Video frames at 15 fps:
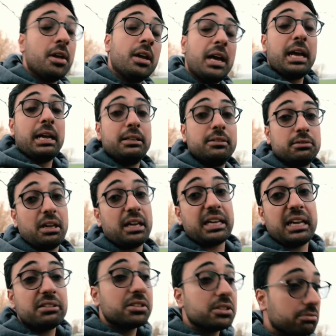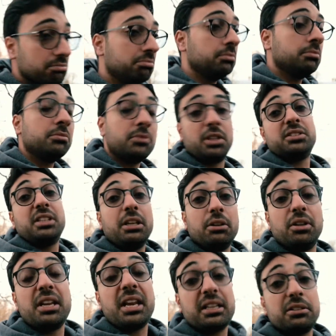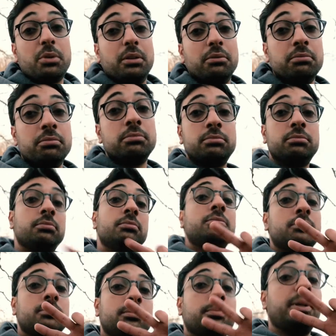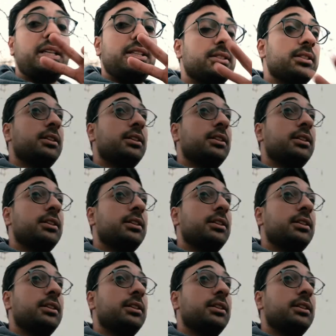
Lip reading: And I guess I'll see you on the next one. Peace.